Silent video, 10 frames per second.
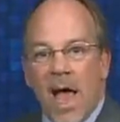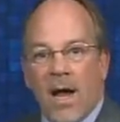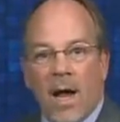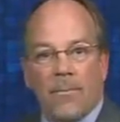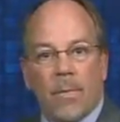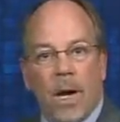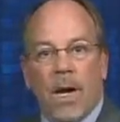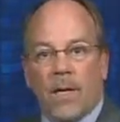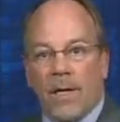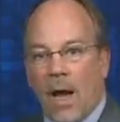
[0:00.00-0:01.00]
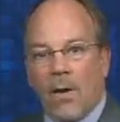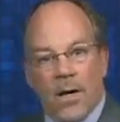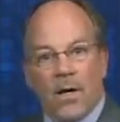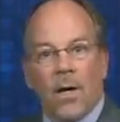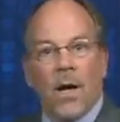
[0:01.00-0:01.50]
And I'm
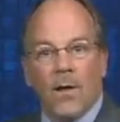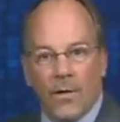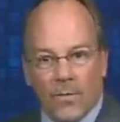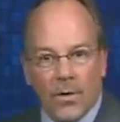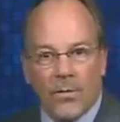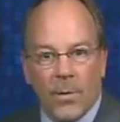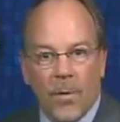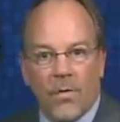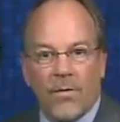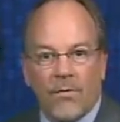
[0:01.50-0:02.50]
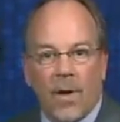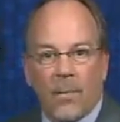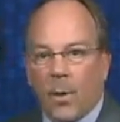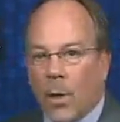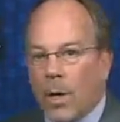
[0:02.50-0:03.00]
counting the month of
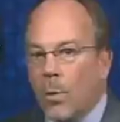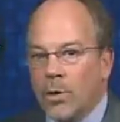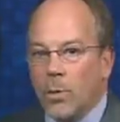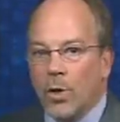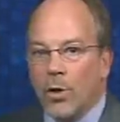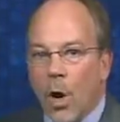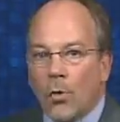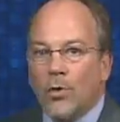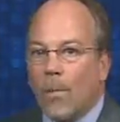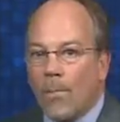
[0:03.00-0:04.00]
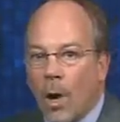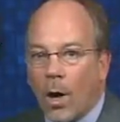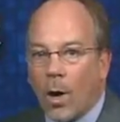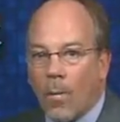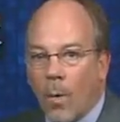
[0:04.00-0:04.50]
February, which we'll know
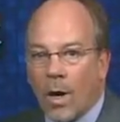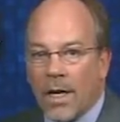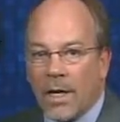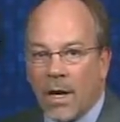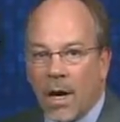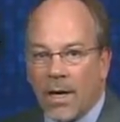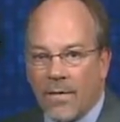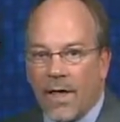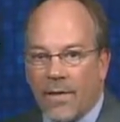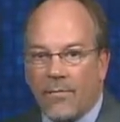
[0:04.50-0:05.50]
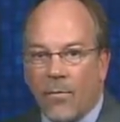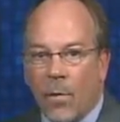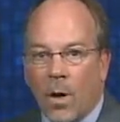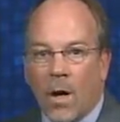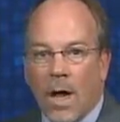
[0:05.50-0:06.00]
tomorrow morning in that
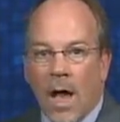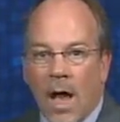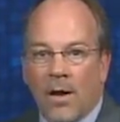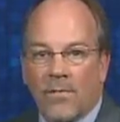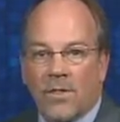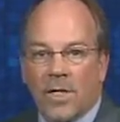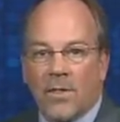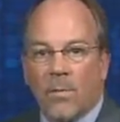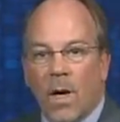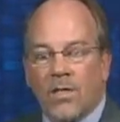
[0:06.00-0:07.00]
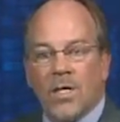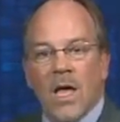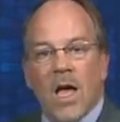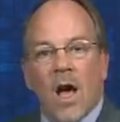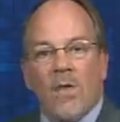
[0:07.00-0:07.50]
4 out of 6 months.
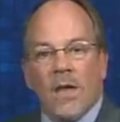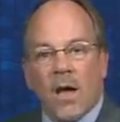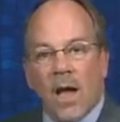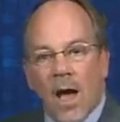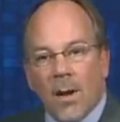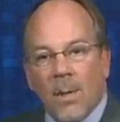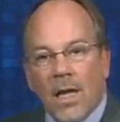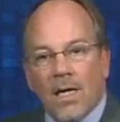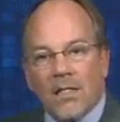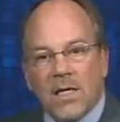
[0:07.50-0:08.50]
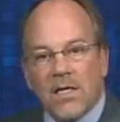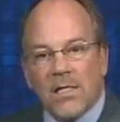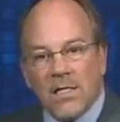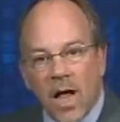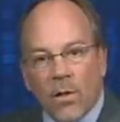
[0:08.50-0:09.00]
The economy has
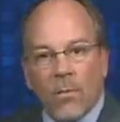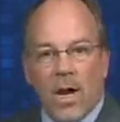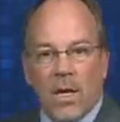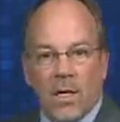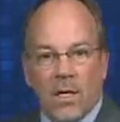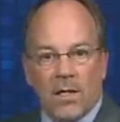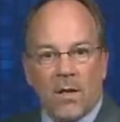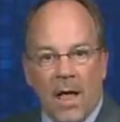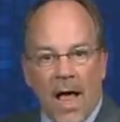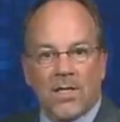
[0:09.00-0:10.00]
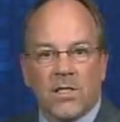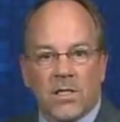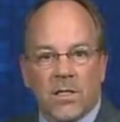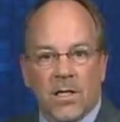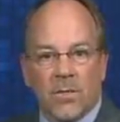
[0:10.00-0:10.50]
accelerated in the last
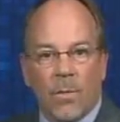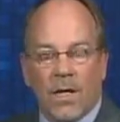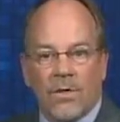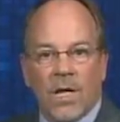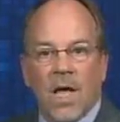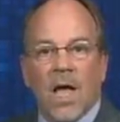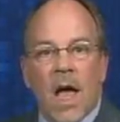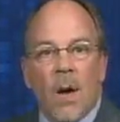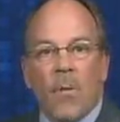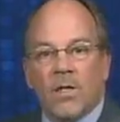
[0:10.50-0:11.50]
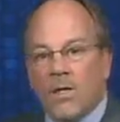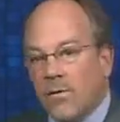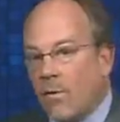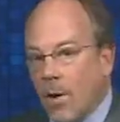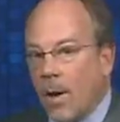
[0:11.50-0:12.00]
6 months. And what's
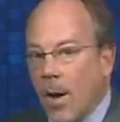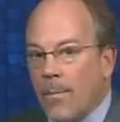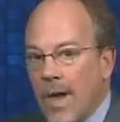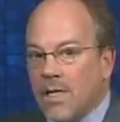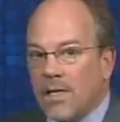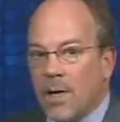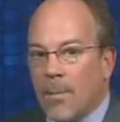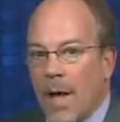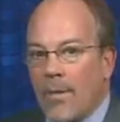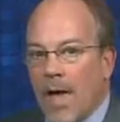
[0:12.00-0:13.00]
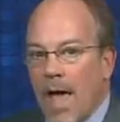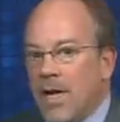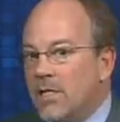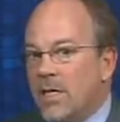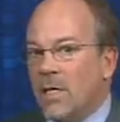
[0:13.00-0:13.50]
amazing about that
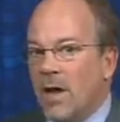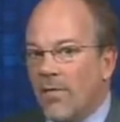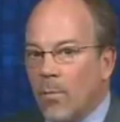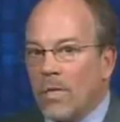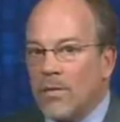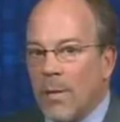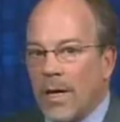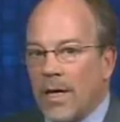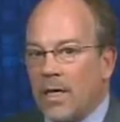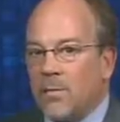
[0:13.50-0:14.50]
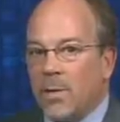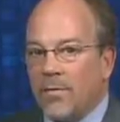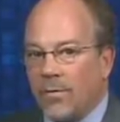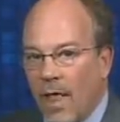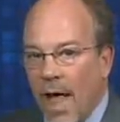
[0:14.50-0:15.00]
is that government spending has
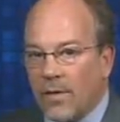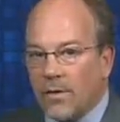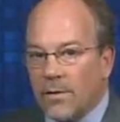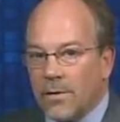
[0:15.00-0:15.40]
been flat